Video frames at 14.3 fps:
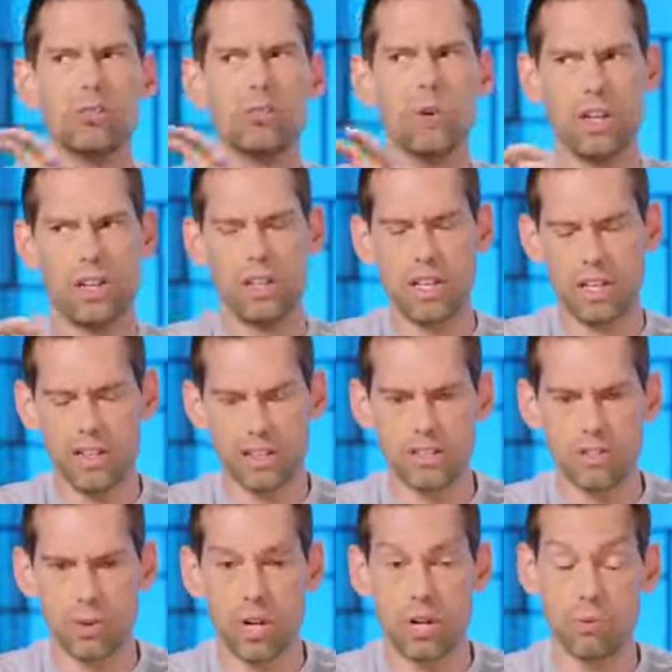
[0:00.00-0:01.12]
and this
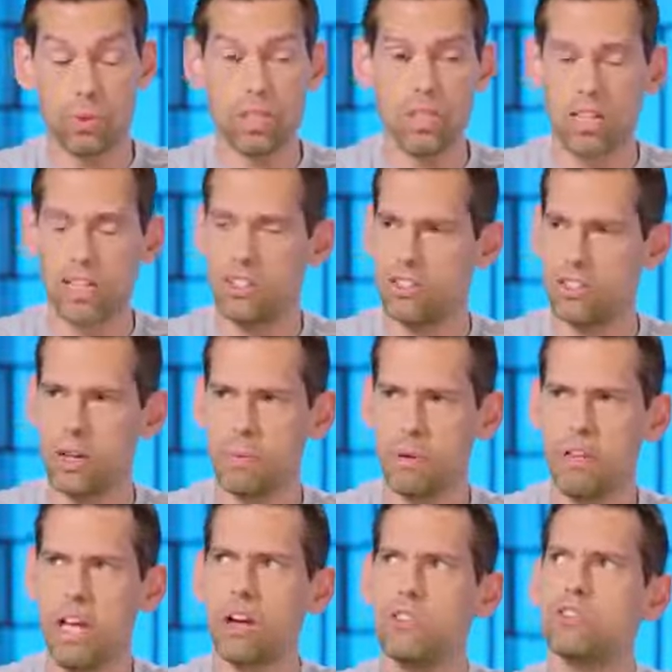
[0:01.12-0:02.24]
is what I'd really like you to talk
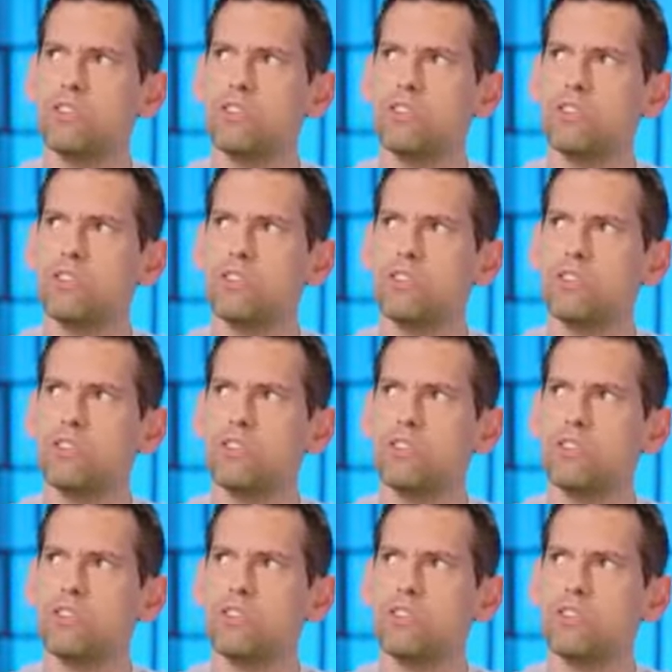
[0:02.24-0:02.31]
about now,